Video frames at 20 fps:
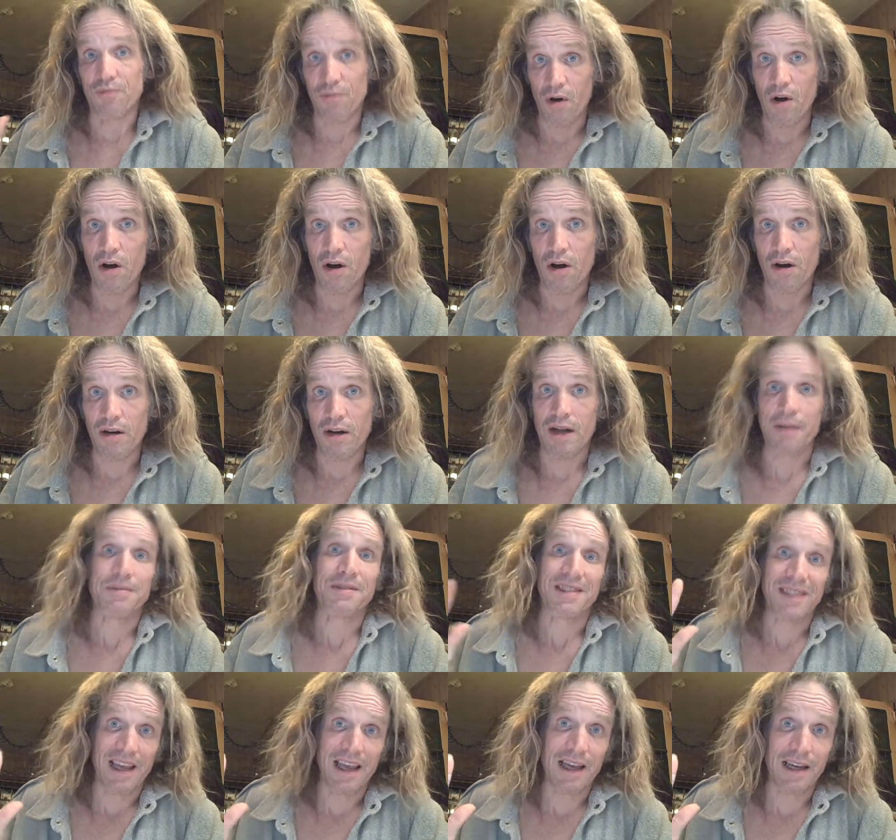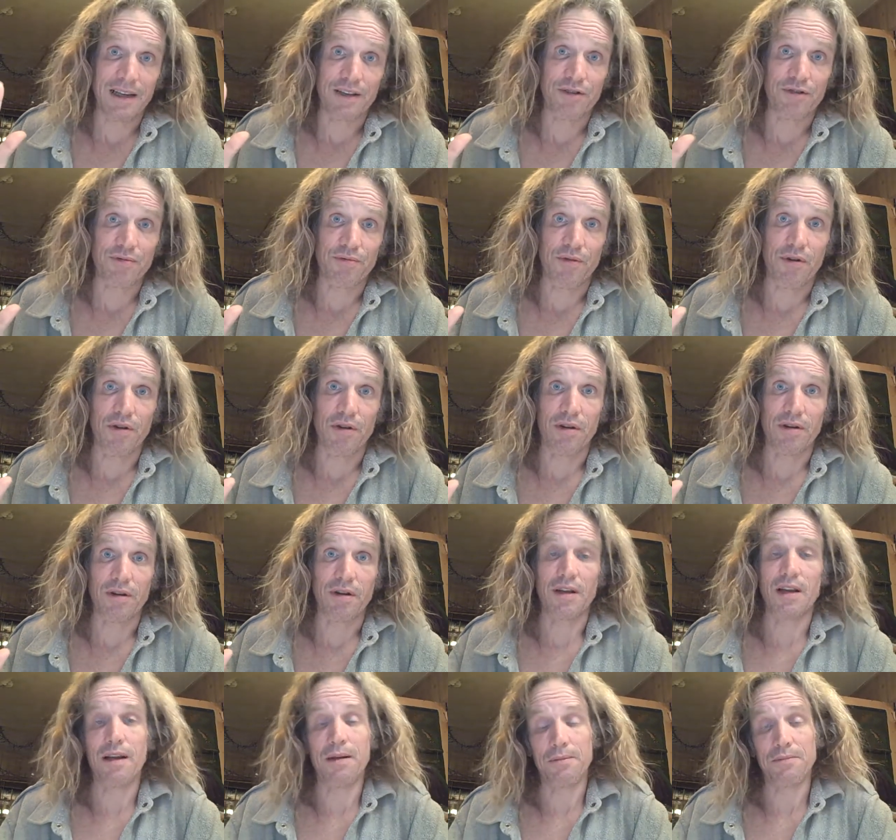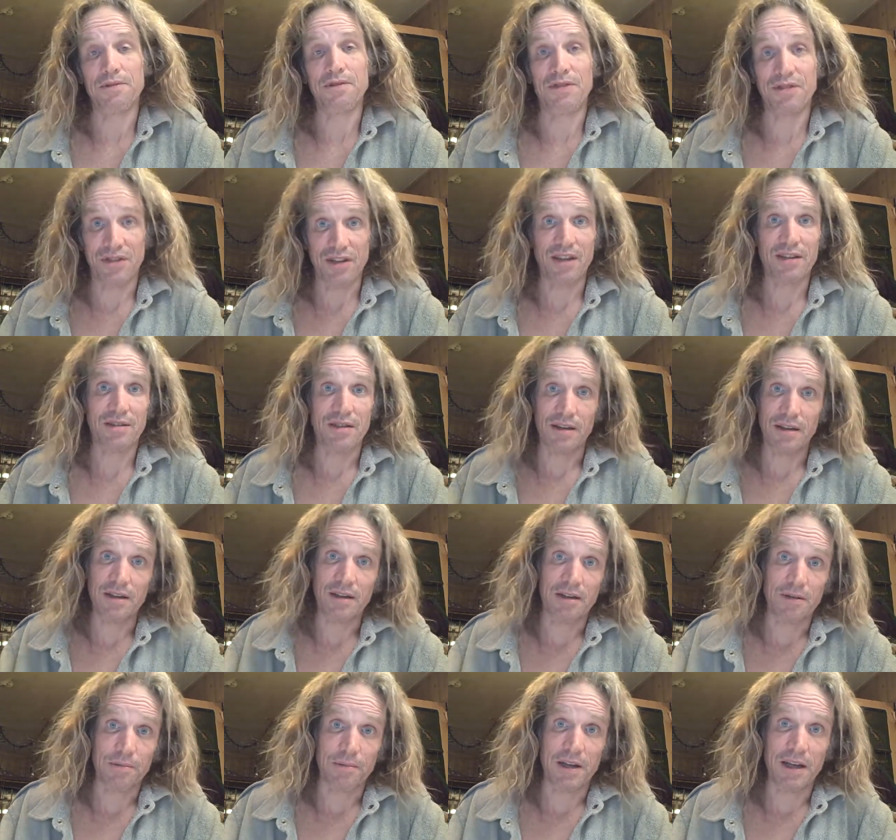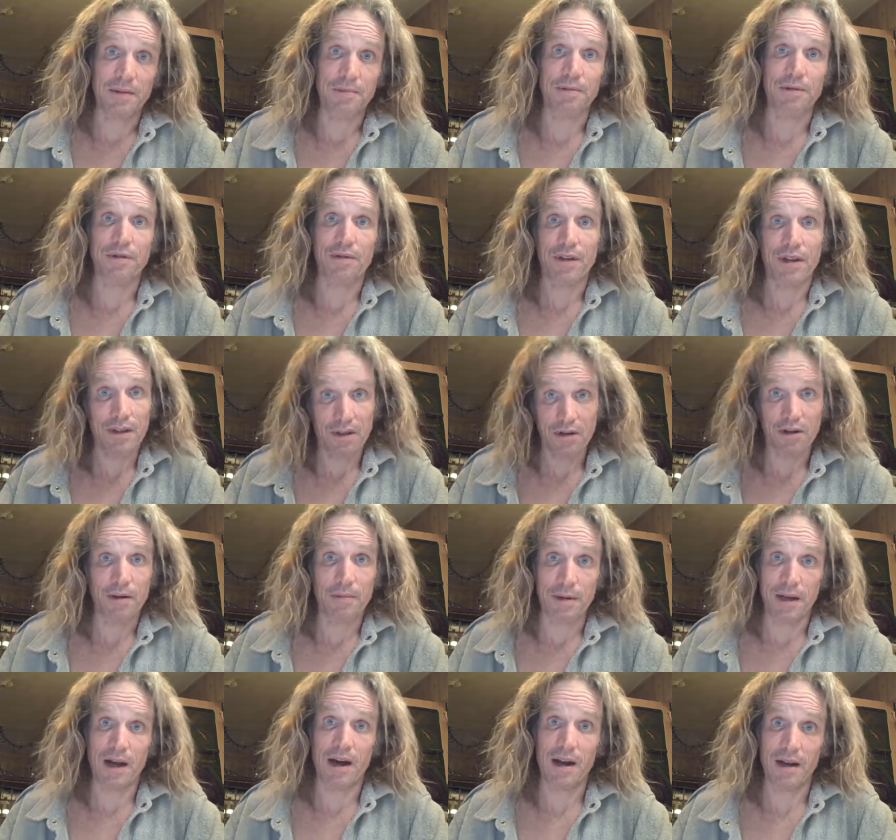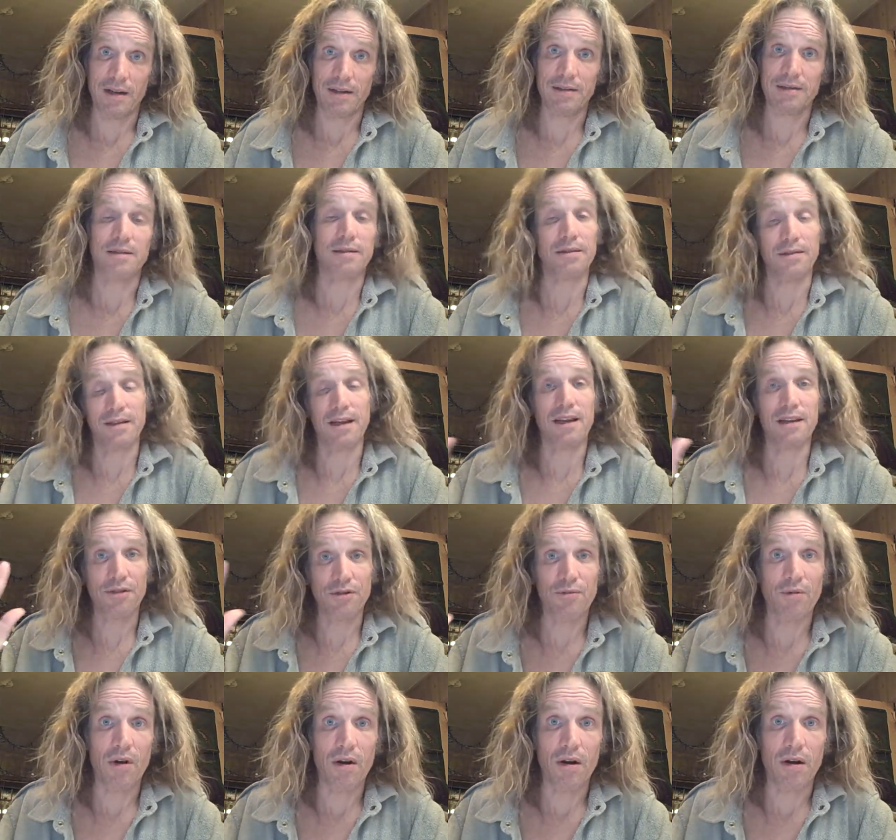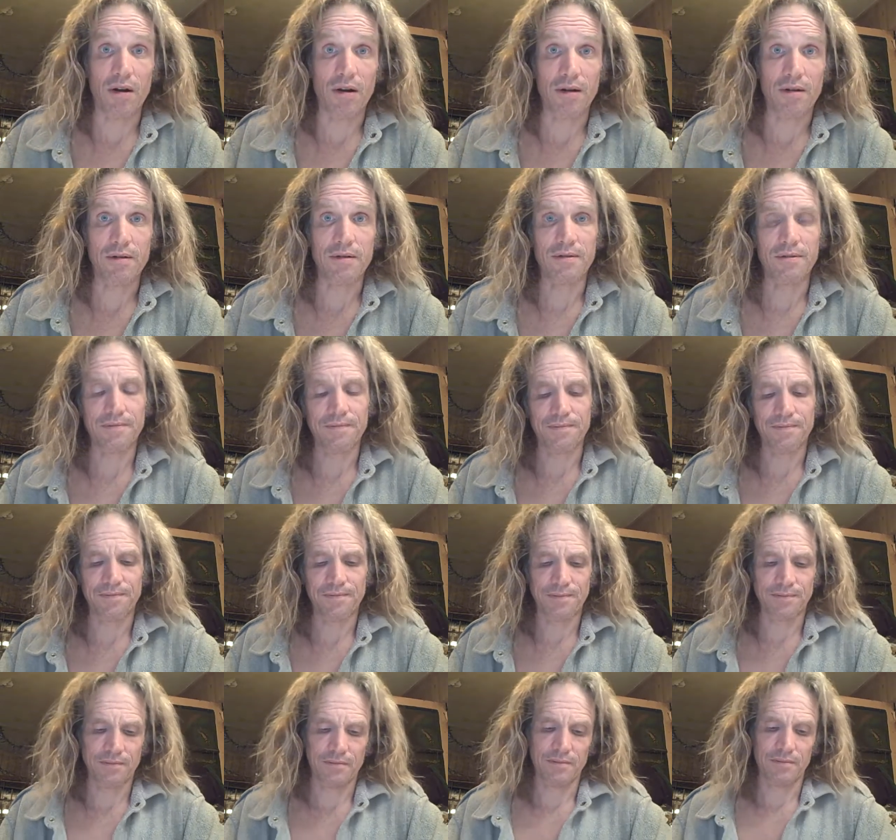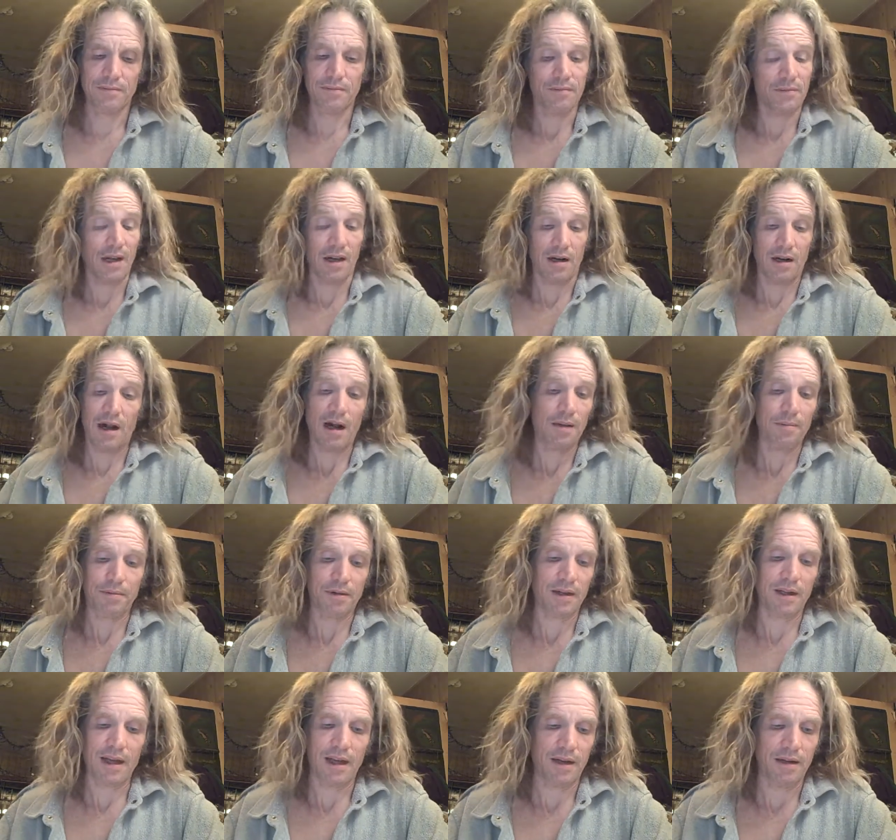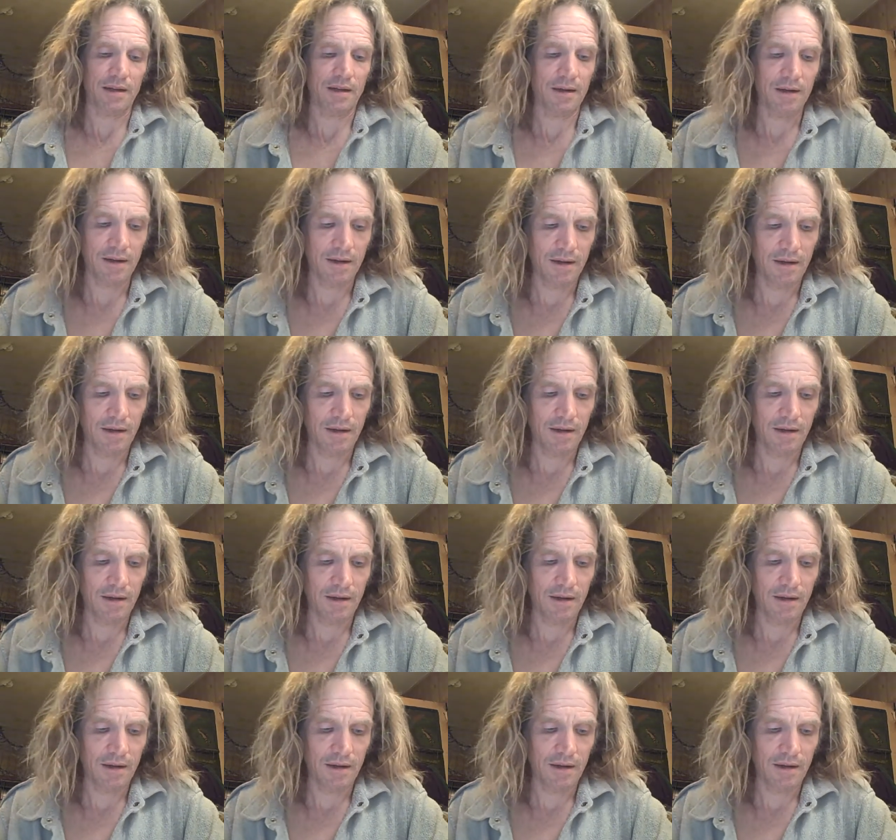wrong, I'm saying it's wrong, and I'm suggesting to other people that they ought to be honest and say it's wrong. Not complicated.